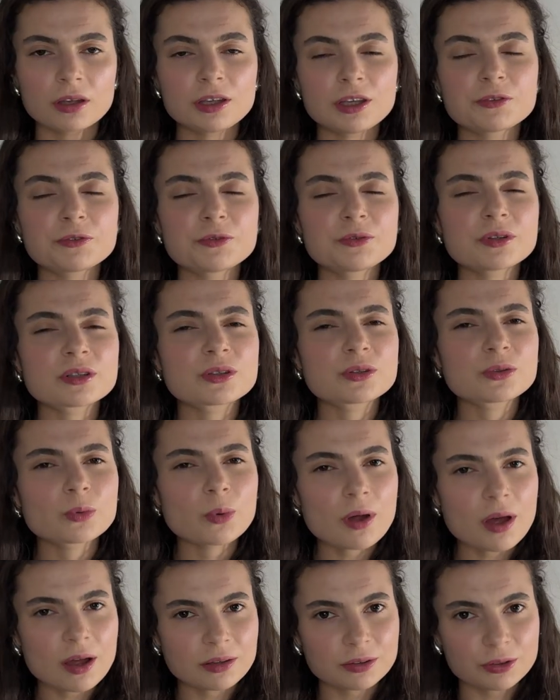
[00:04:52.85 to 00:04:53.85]
If you
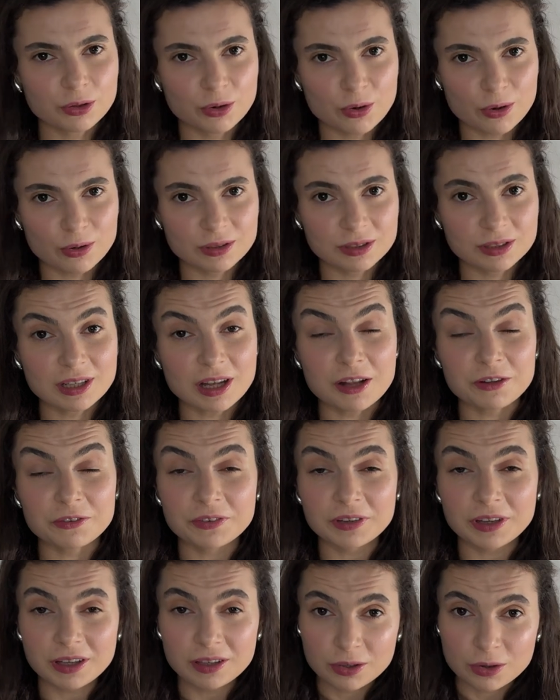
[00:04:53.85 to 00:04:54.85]
ground yourself
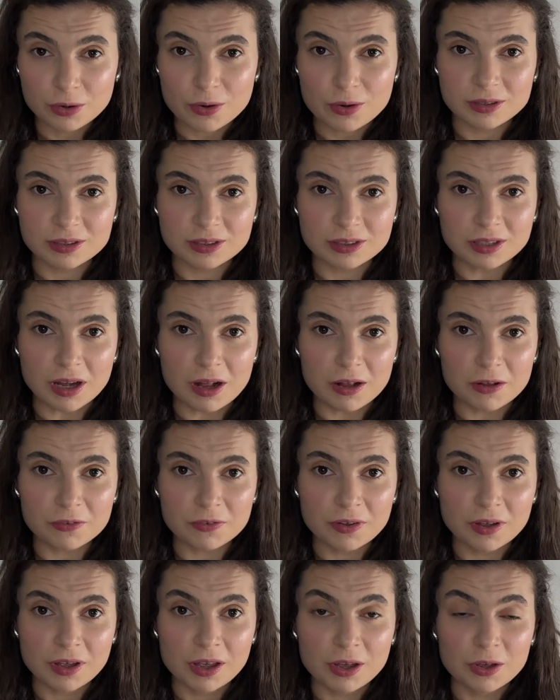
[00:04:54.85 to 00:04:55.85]
in
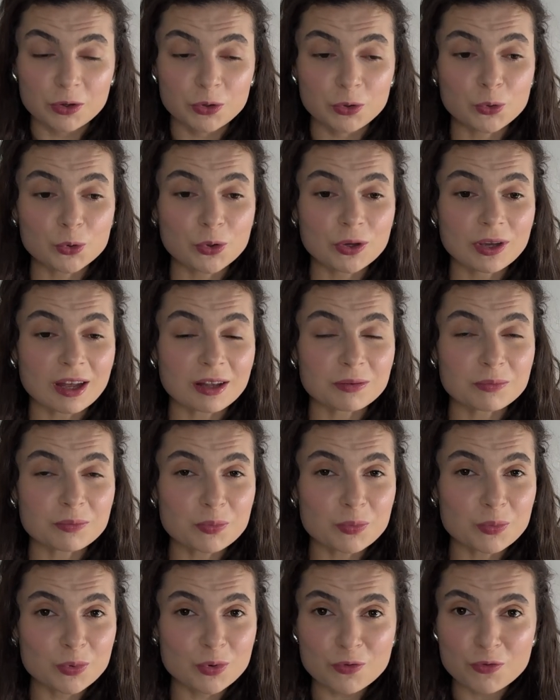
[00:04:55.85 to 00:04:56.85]
yourself, you can
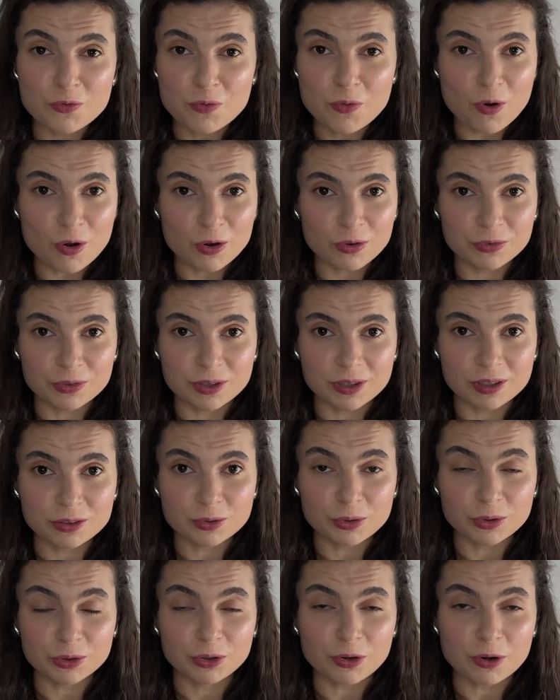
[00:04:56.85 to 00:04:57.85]
move
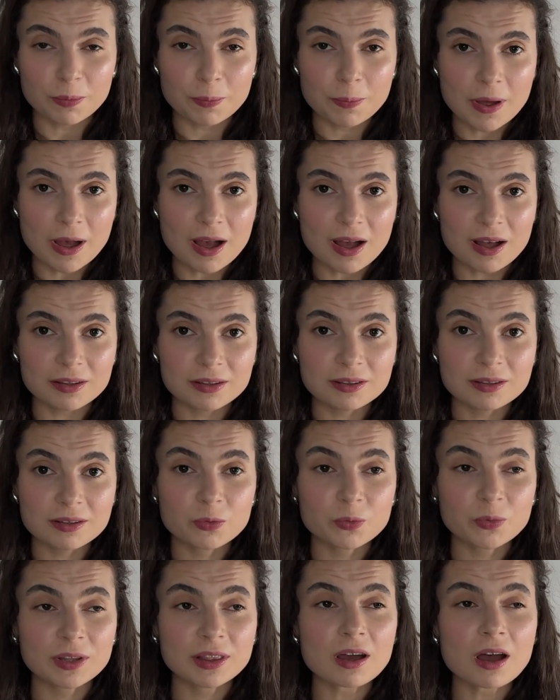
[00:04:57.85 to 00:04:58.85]
forward on your path
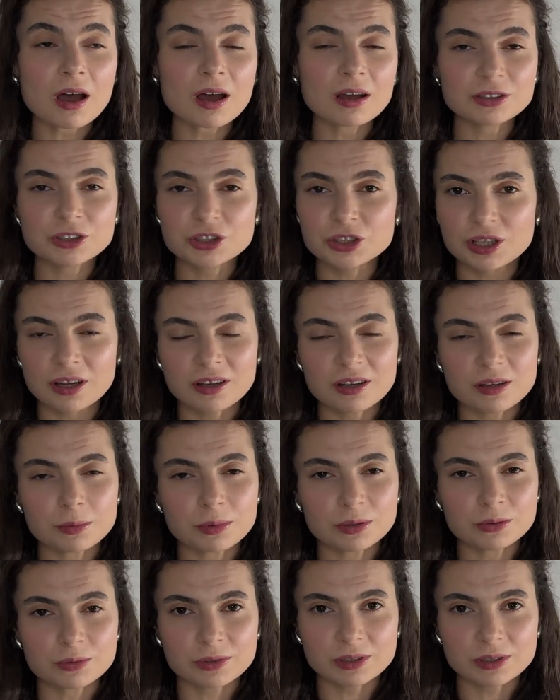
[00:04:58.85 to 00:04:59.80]
with unshakable